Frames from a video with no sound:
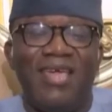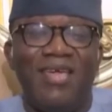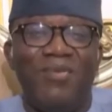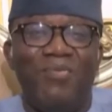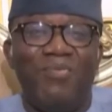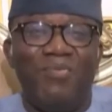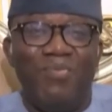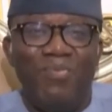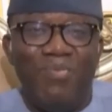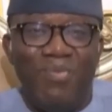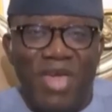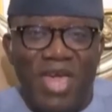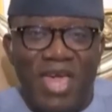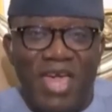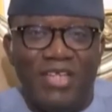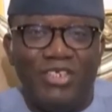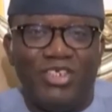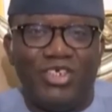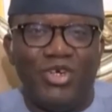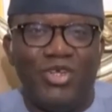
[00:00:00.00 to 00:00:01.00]

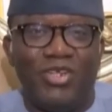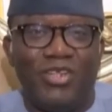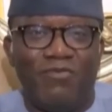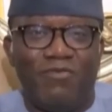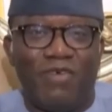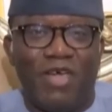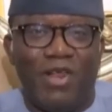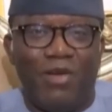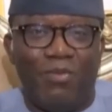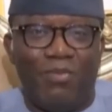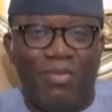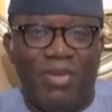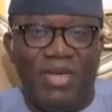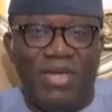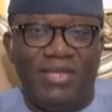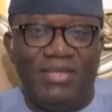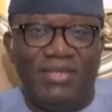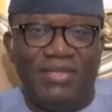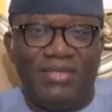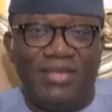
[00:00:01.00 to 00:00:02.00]
major
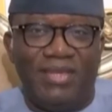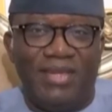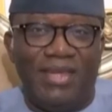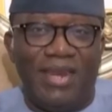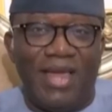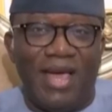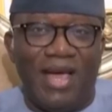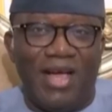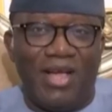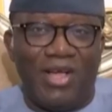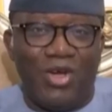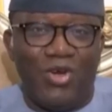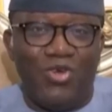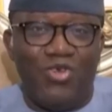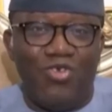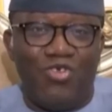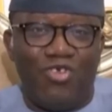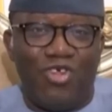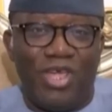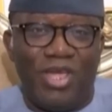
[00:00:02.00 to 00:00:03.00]
developments in our
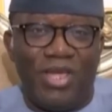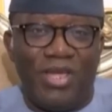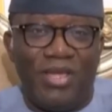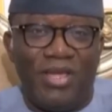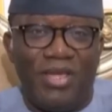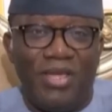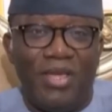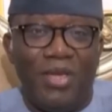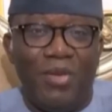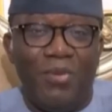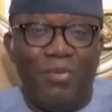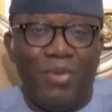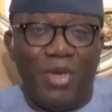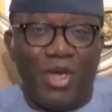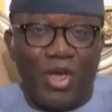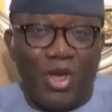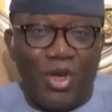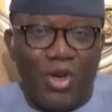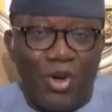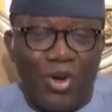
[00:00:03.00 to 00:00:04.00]
country
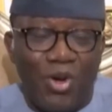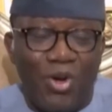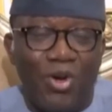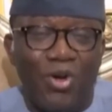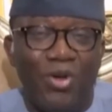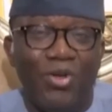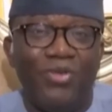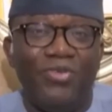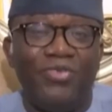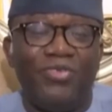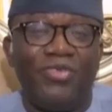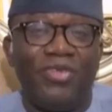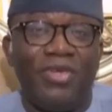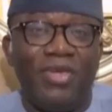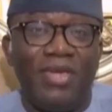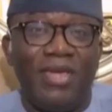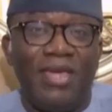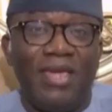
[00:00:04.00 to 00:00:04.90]
because